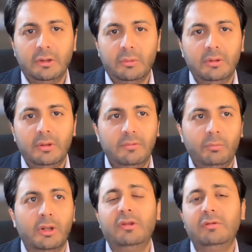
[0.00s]

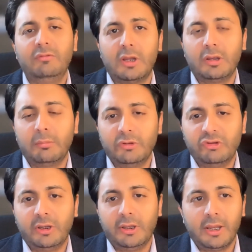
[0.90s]
we're not even talking about
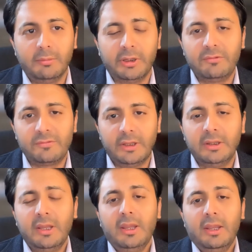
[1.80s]
Gen AI, but it's
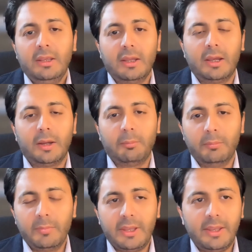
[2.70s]
like, um,